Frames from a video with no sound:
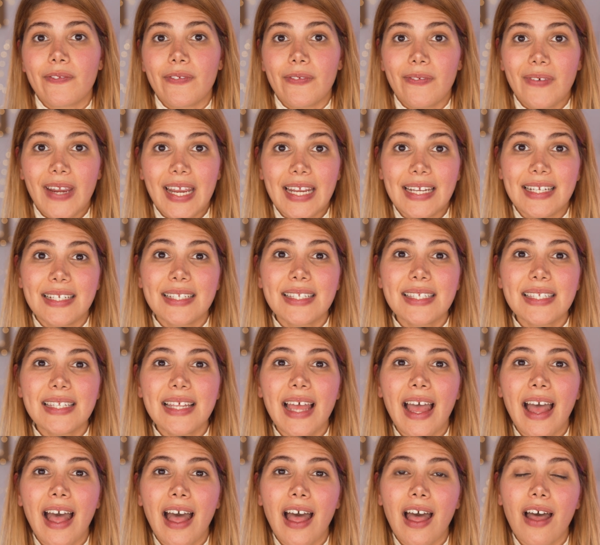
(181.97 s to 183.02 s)
veins
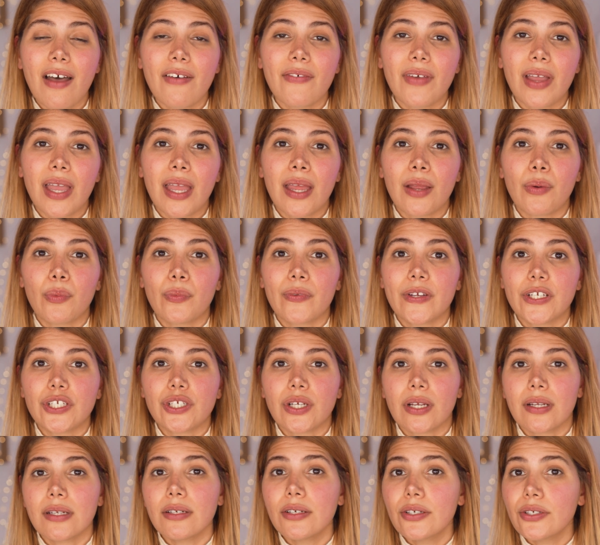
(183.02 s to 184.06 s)
have and which
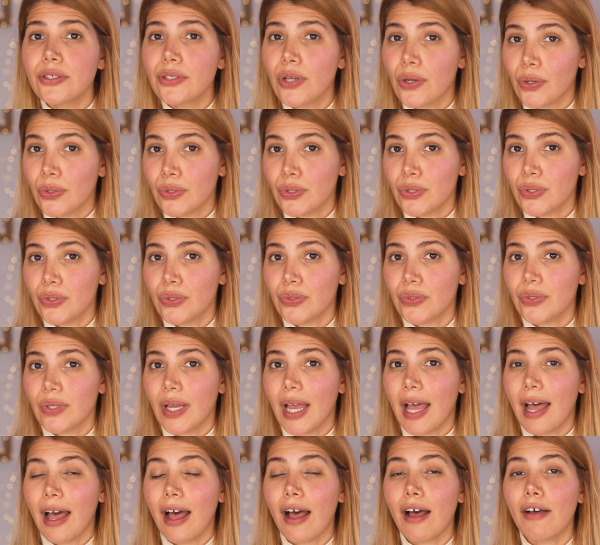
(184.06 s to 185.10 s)
undertone you do
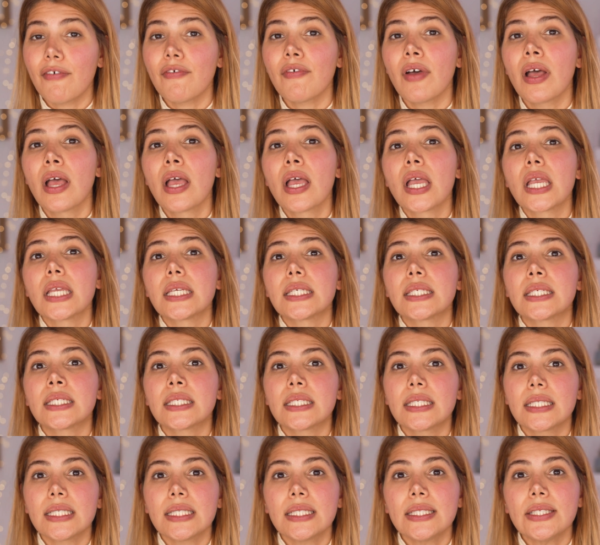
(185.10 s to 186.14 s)
have, you
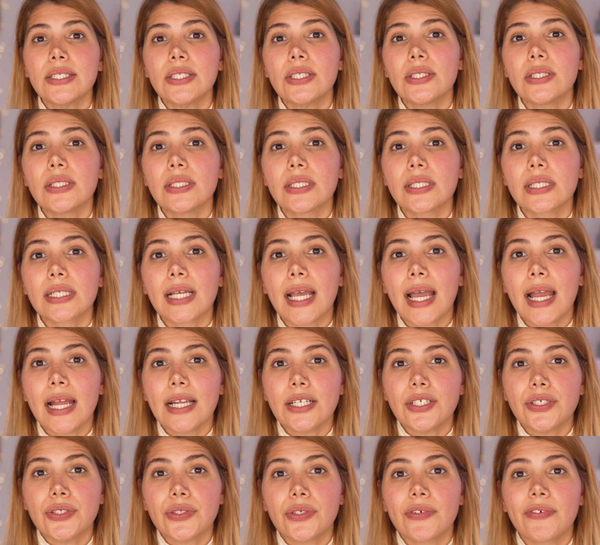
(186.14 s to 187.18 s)
need to look
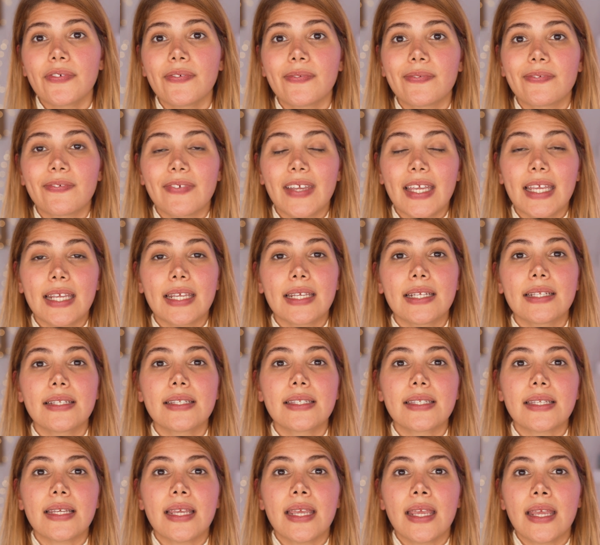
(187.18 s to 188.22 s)
at your
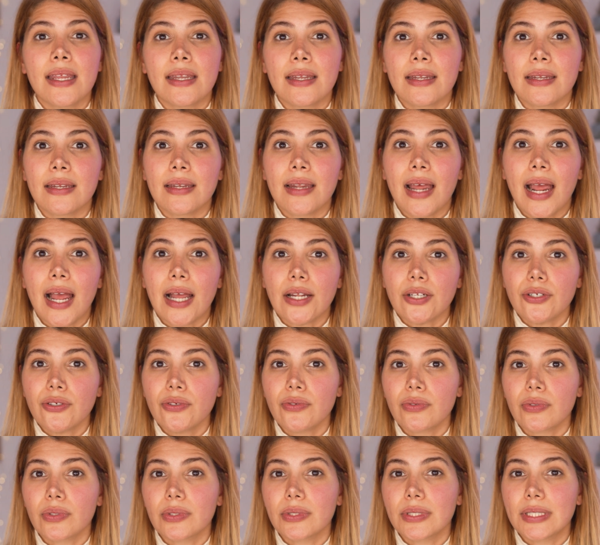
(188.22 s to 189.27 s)
veins in
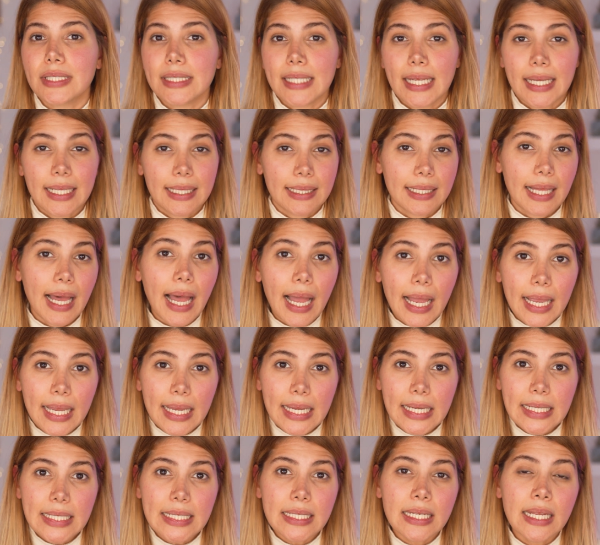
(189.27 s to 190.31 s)
natural
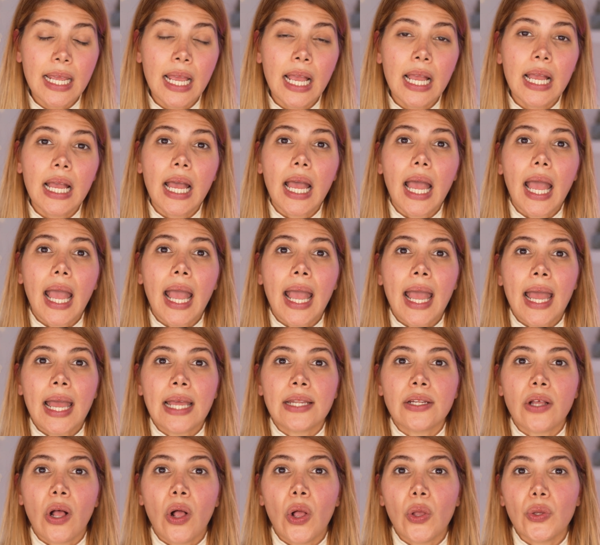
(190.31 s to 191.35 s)
daylight,
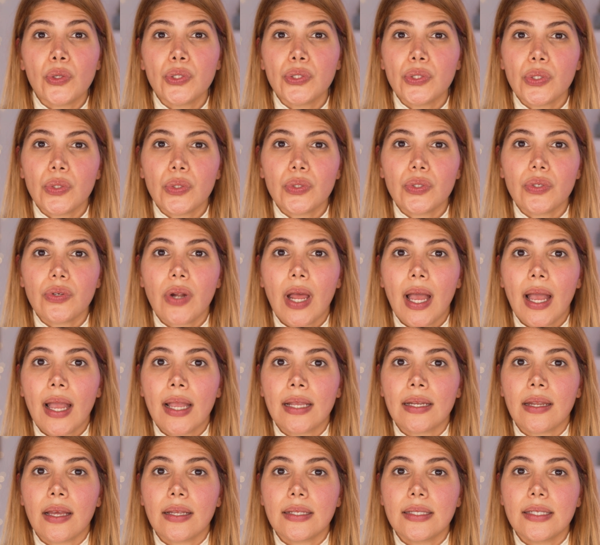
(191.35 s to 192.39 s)
and also
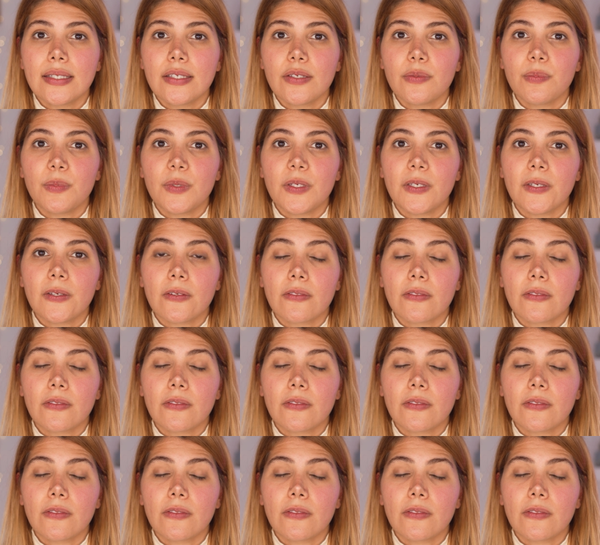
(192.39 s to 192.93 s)
try not to be